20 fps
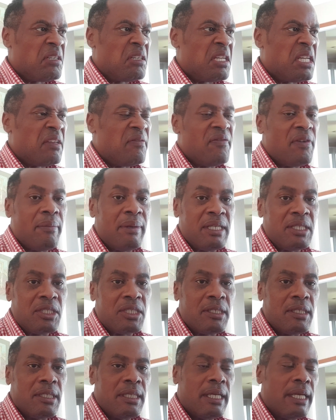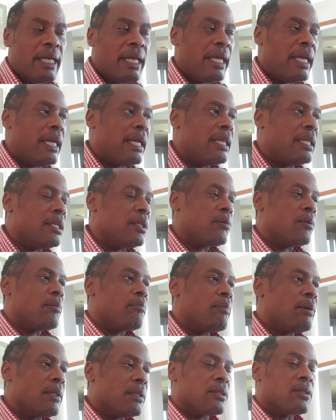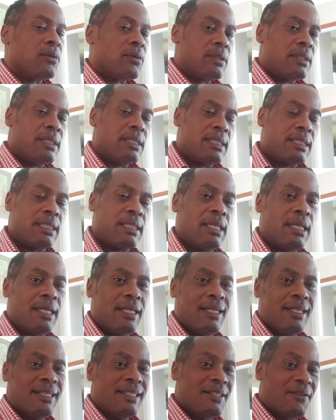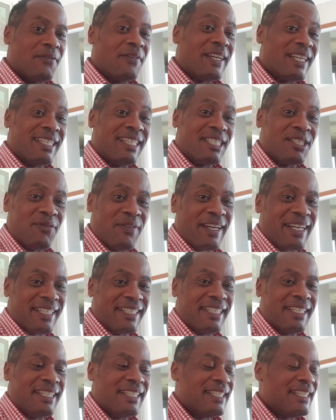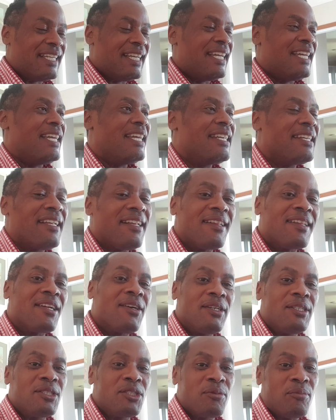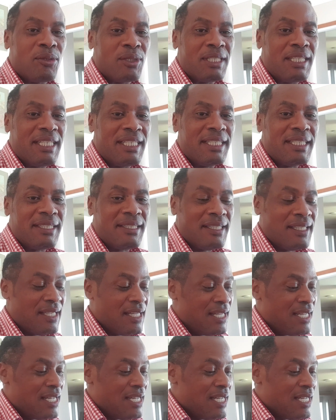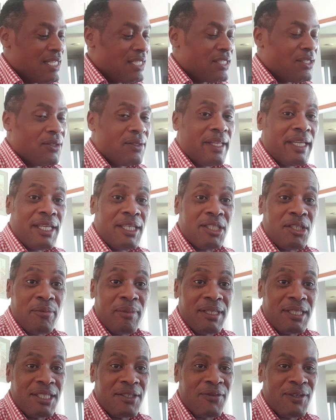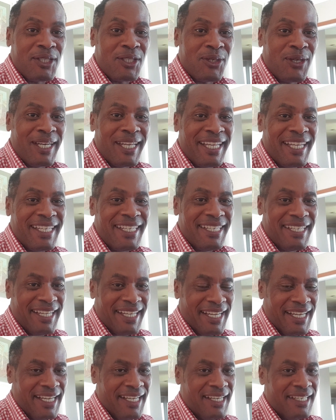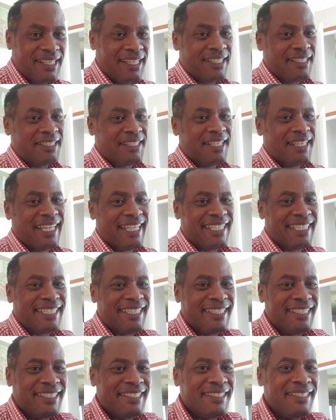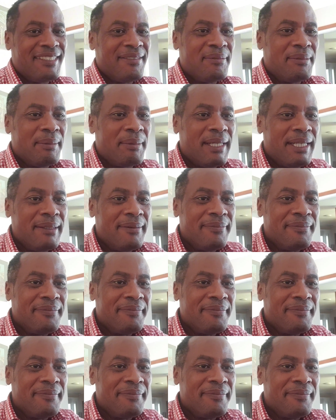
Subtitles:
information, and it will build on the factors factor, and I'll go into more detail. So thank you so much for joining in, and until later. Bye bye.